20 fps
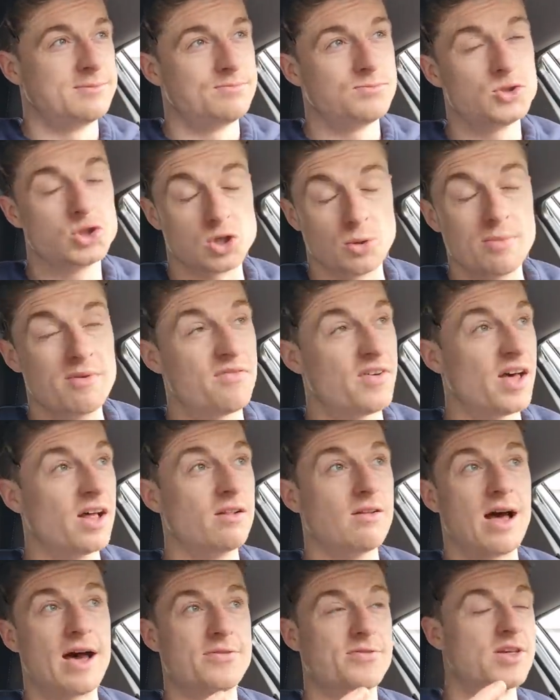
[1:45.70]

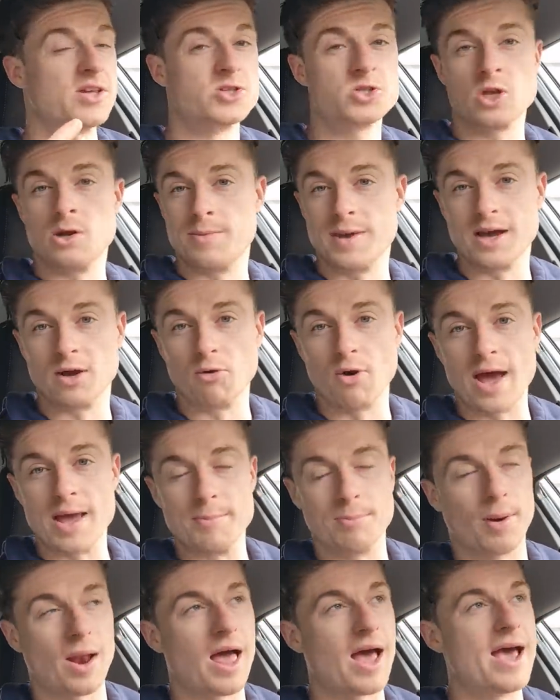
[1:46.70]
Somerville, I think, is going to be a
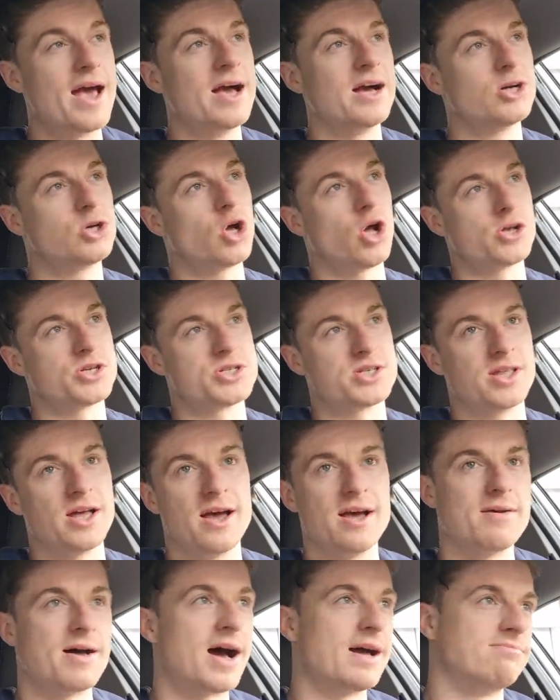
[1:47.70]
great player.
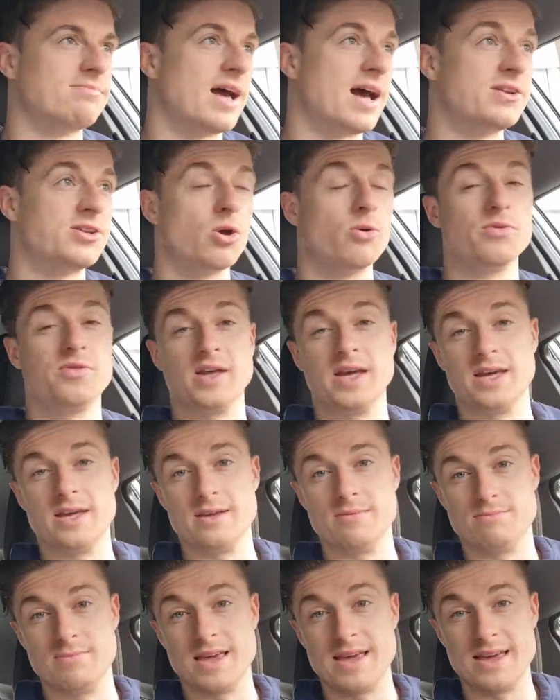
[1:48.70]
Costa, I don't think
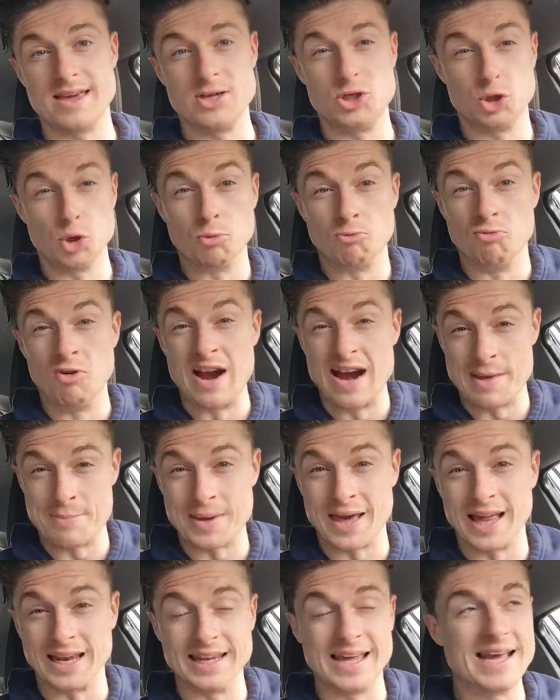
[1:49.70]
he should really
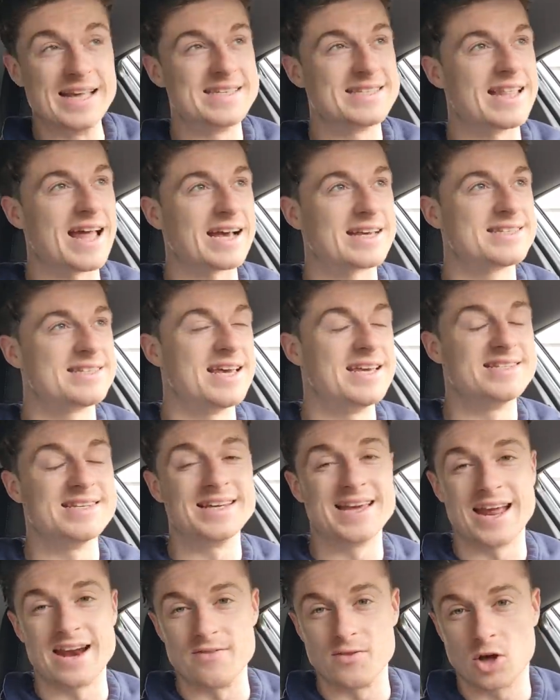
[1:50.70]
be at Leeds next
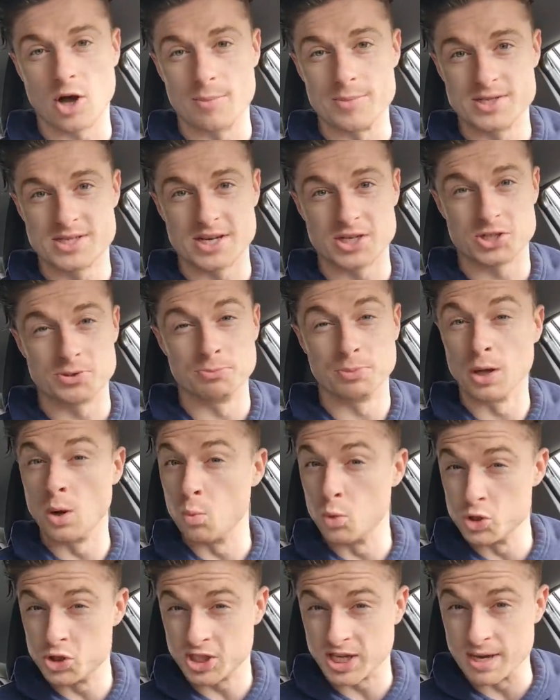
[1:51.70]
season. Get it in the comment section below.
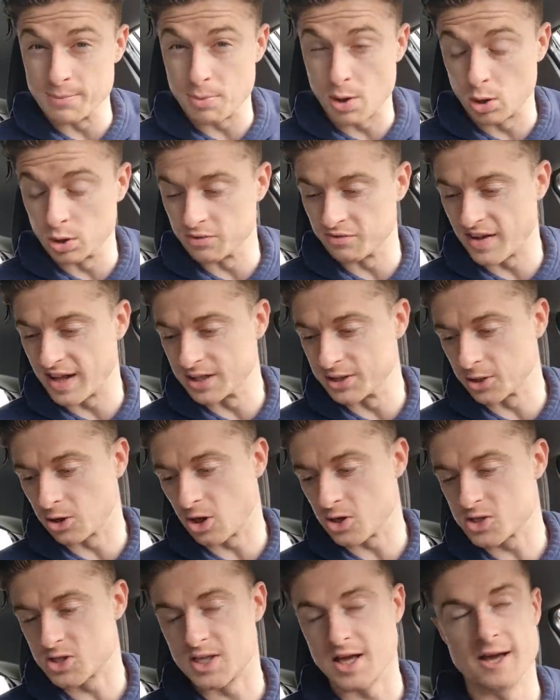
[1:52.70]
Would you keep hold of Helder
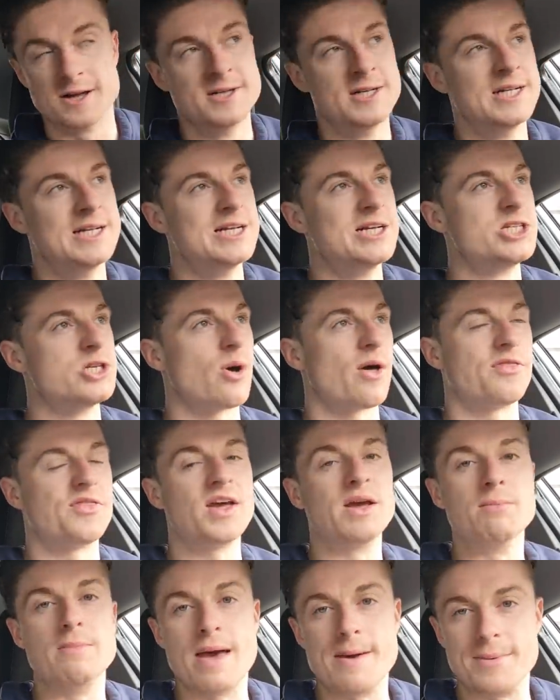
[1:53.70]
Costa? So I
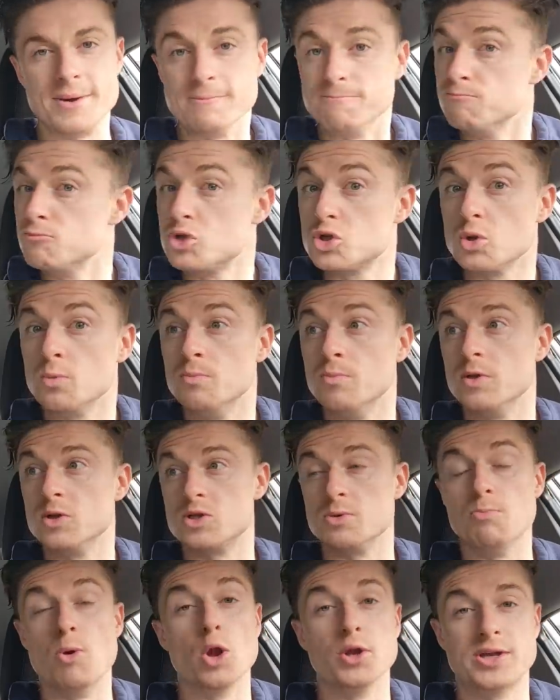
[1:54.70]
think maybe some
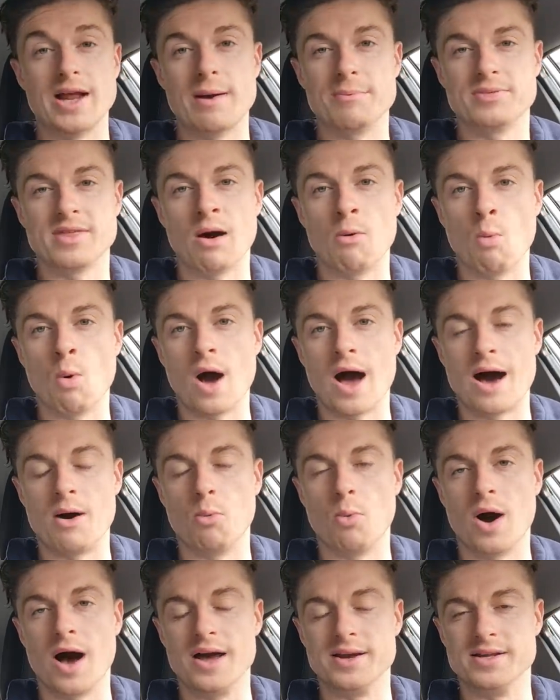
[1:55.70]
more depth out
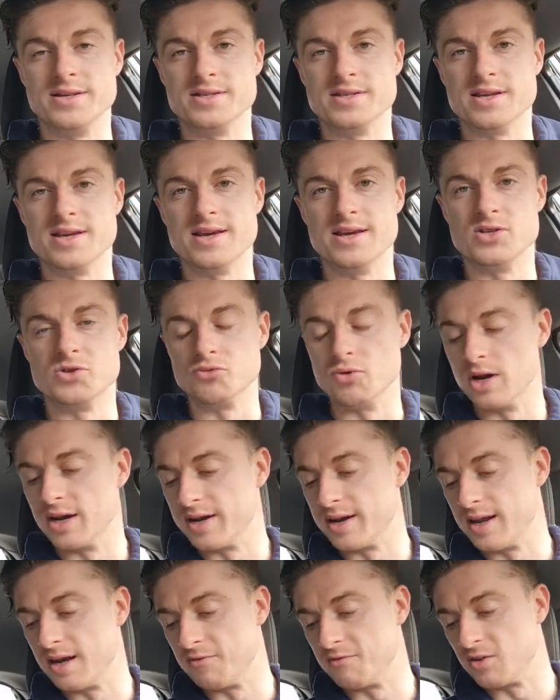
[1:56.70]
wide is really
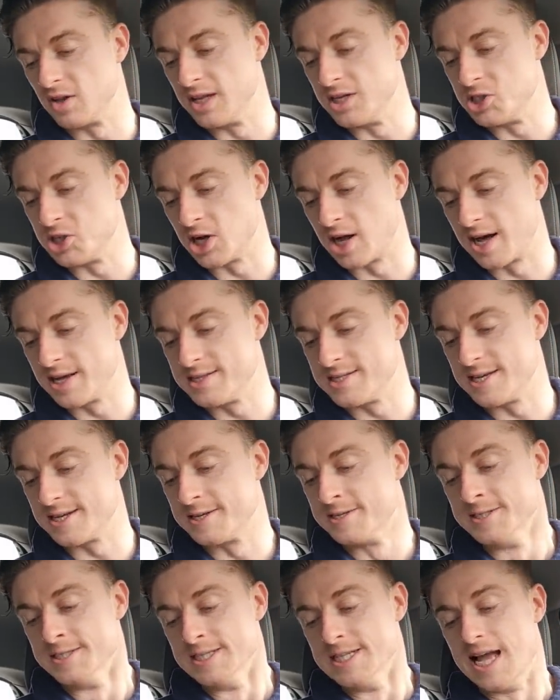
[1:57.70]
needed for Leeds United.
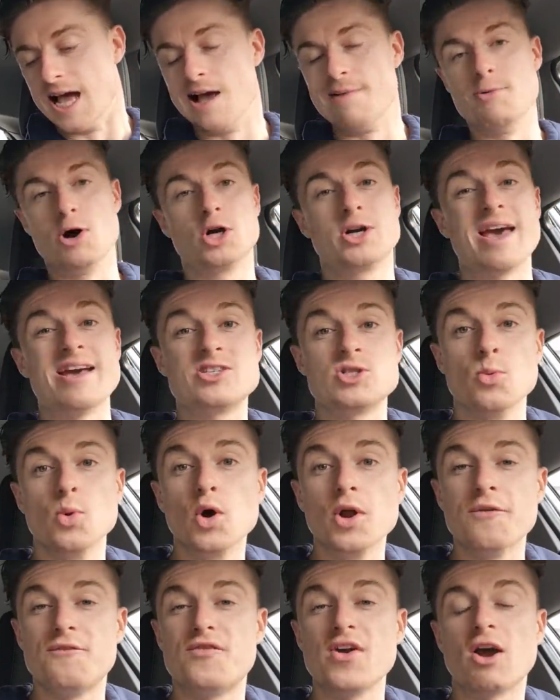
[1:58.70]
Okay, so we're
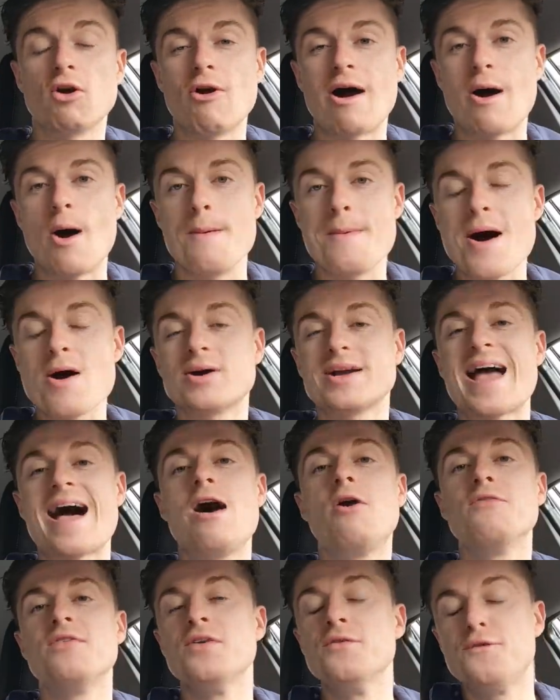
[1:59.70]
going to figure out about
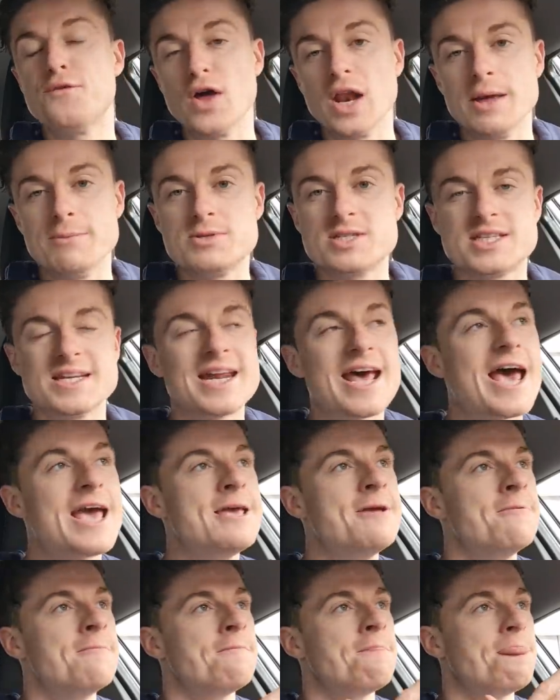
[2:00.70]
Calvin Phillips
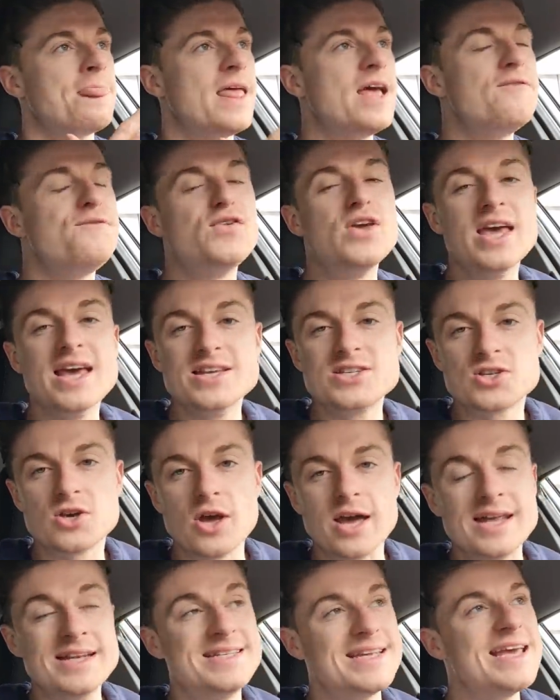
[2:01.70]
today, if he is
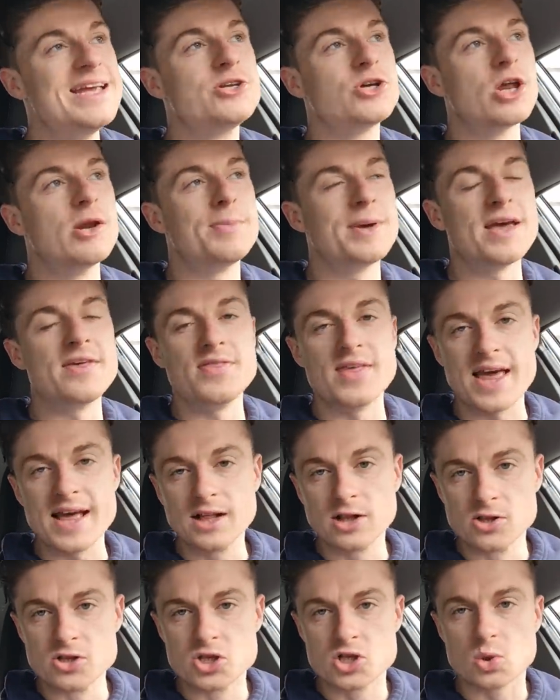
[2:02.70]
indeed going to be in the
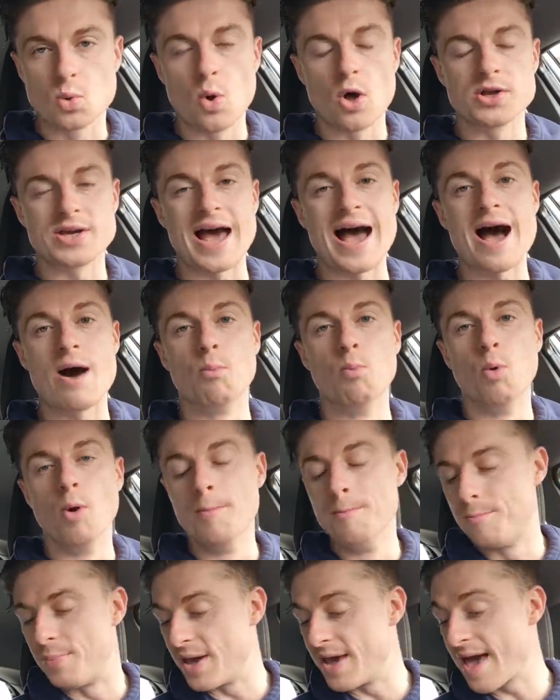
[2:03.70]
England squad at
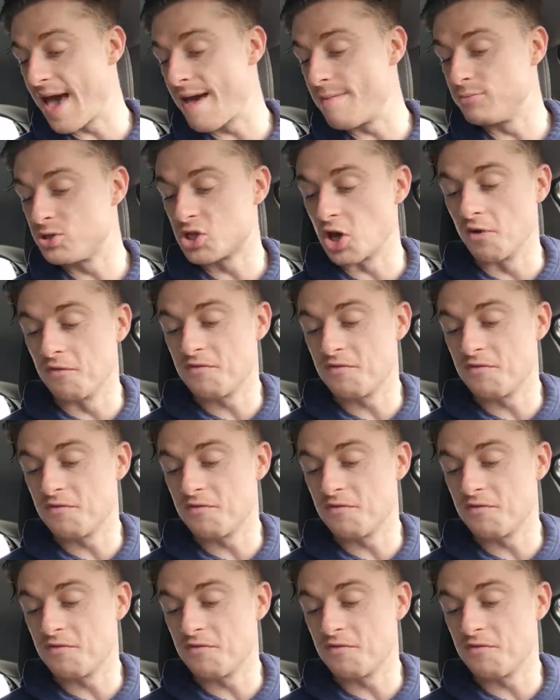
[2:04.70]
1 p.m. So